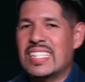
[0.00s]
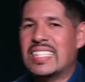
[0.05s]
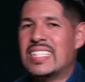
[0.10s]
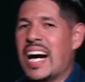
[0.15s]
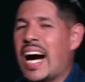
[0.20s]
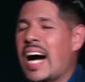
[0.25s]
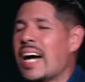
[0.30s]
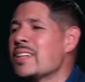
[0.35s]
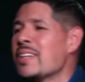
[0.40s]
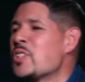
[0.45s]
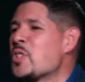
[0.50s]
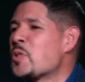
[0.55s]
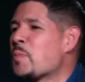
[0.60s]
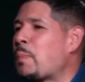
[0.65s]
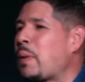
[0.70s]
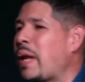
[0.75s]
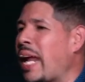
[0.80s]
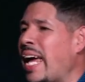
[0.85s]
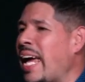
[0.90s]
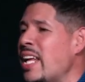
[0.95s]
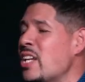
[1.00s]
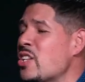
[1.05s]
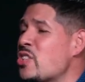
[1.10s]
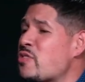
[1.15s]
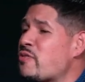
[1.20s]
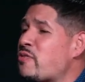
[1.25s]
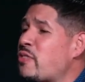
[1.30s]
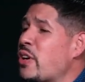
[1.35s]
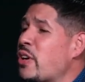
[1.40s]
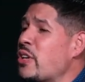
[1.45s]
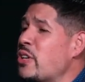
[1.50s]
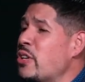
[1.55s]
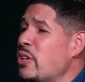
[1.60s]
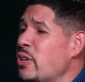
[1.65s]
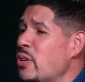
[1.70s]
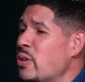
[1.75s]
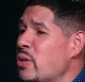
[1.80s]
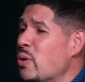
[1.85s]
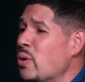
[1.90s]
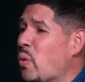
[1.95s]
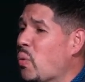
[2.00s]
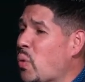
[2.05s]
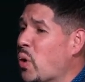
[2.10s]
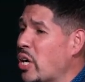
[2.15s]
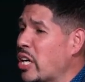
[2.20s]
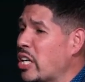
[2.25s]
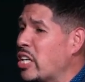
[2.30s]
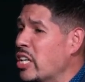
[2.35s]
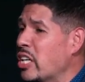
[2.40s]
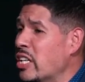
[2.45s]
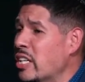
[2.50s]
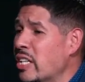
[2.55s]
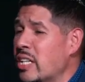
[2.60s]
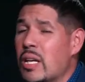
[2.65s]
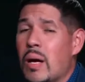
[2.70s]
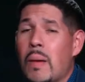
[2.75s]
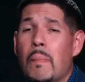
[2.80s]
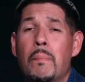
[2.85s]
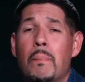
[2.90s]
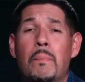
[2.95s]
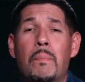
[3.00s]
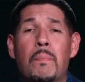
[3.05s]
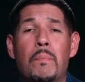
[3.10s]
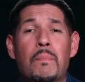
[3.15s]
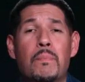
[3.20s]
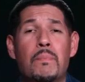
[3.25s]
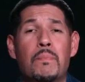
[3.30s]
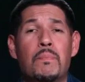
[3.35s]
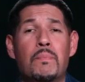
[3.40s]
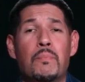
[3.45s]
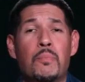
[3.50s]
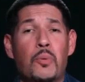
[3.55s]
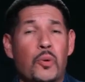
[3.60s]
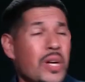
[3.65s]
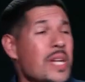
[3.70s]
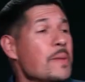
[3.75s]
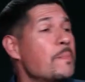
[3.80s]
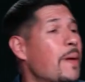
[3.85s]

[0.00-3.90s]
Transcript: God's plans for you were good pre